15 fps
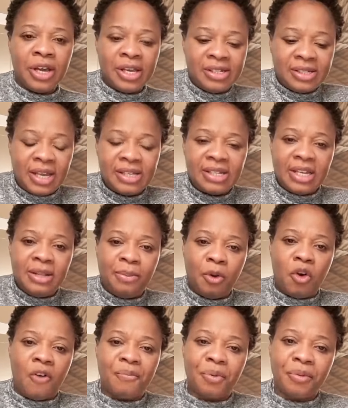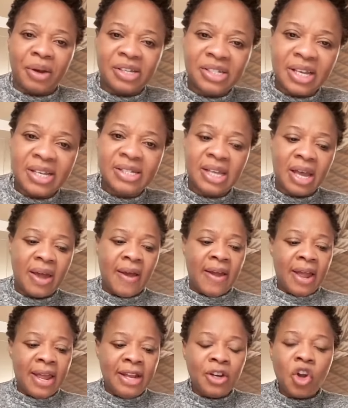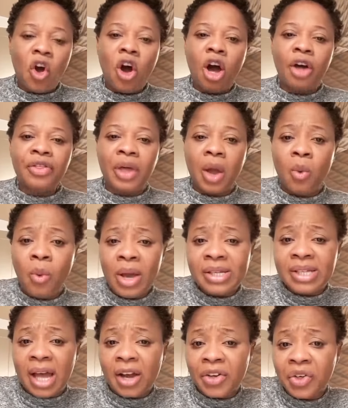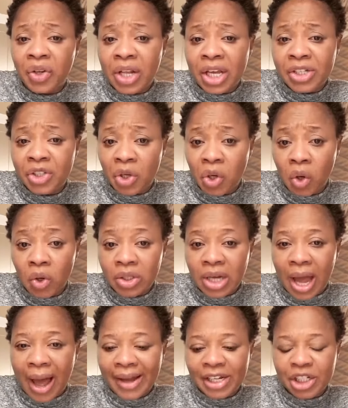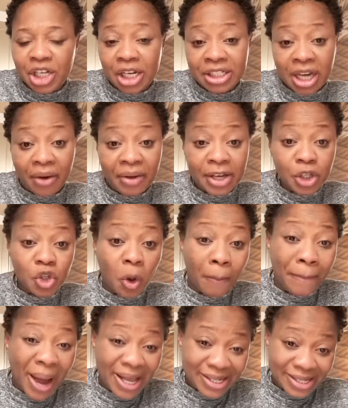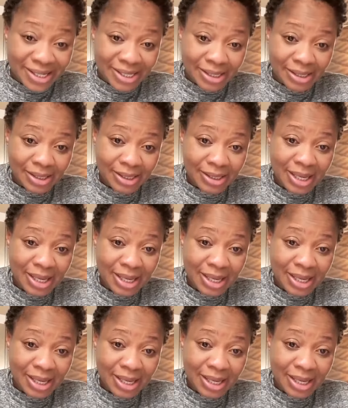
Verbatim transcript: it says in the book of Proverbs, it says, In all thy ways acknowledge the Lord, and he shall direct your paths.